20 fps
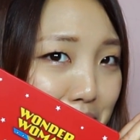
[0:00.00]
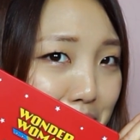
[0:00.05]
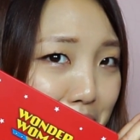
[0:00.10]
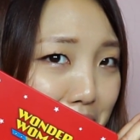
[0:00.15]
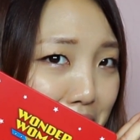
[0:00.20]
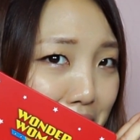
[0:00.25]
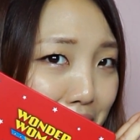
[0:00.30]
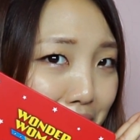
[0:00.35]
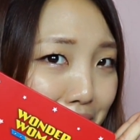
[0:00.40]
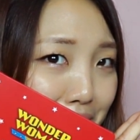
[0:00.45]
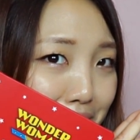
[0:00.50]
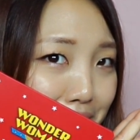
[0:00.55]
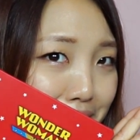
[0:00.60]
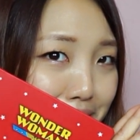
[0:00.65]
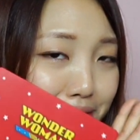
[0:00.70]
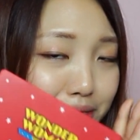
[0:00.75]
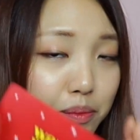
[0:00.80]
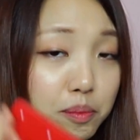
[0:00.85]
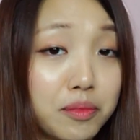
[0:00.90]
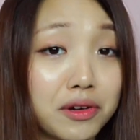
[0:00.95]

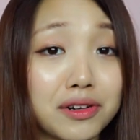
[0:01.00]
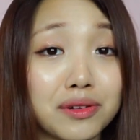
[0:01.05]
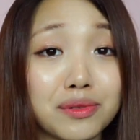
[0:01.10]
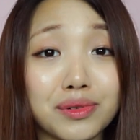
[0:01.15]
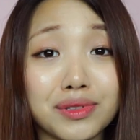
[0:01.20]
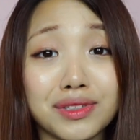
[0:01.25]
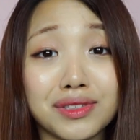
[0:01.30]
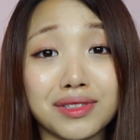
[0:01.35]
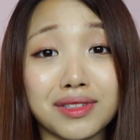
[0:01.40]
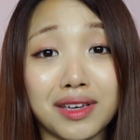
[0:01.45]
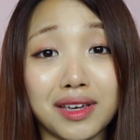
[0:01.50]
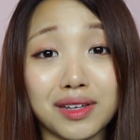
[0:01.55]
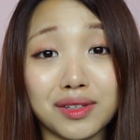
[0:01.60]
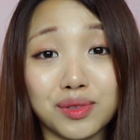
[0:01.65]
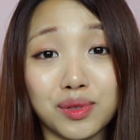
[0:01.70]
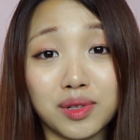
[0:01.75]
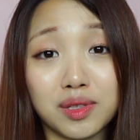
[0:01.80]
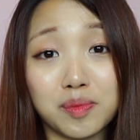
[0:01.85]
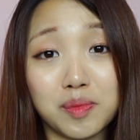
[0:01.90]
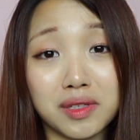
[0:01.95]
palette, but it was like so
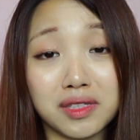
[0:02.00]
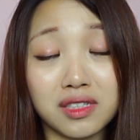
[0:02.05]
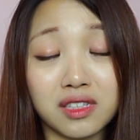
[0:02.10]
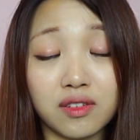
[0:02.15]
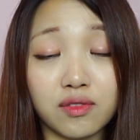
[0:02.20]
expensive.